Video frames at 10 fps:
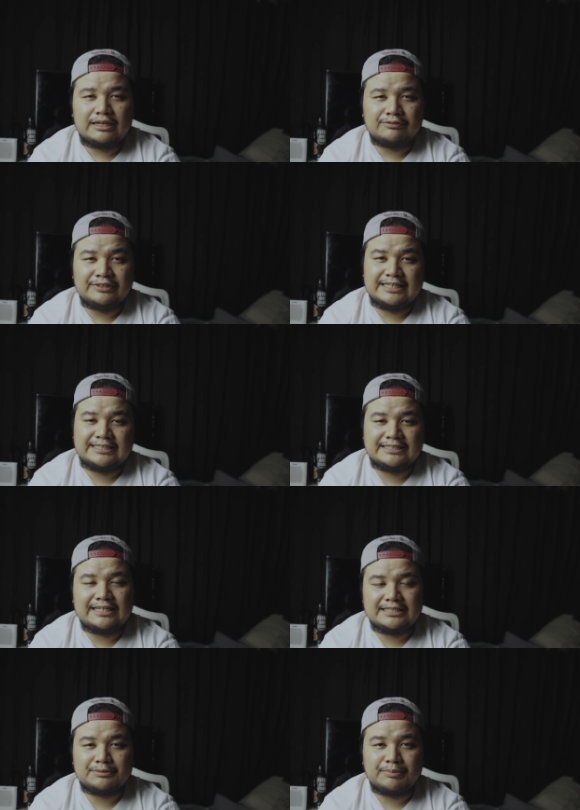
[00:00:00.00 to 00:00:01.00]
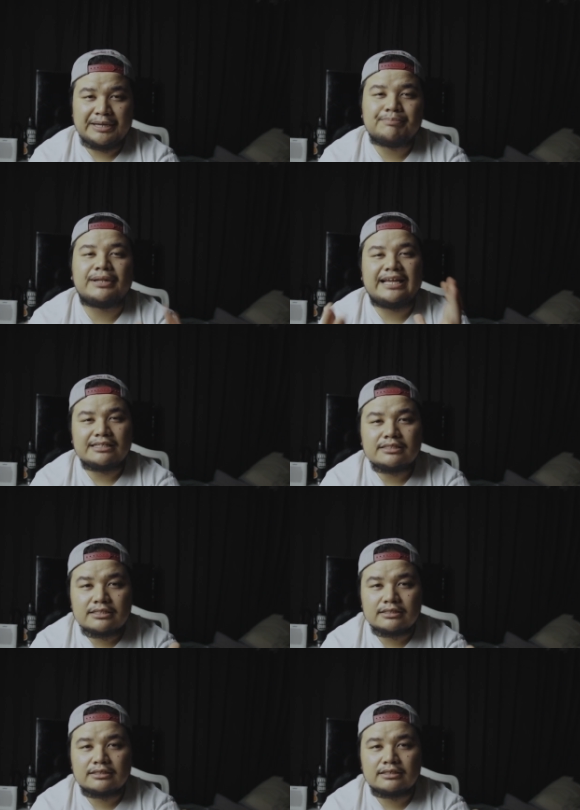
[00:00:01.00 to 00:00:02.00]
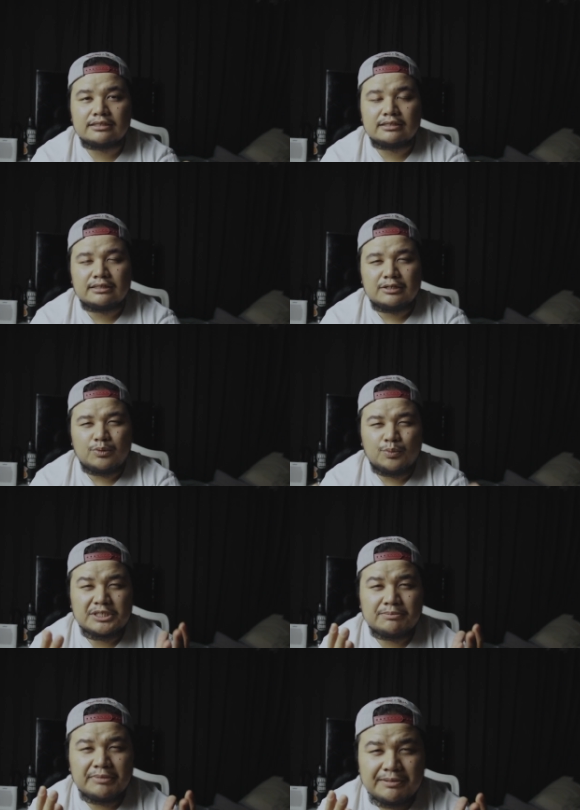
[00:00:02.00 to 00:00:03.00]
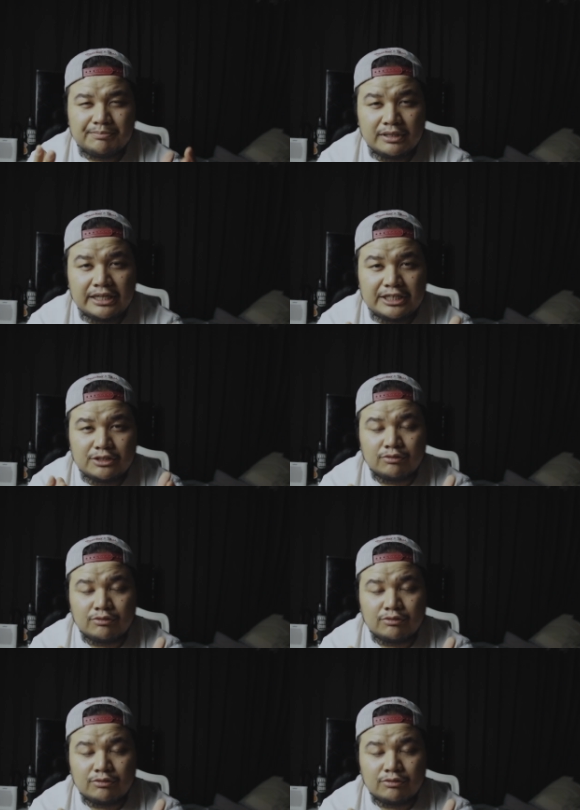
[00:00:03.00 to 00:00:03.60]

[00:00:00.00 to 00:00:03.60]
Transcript: reassess my plate. Was my plate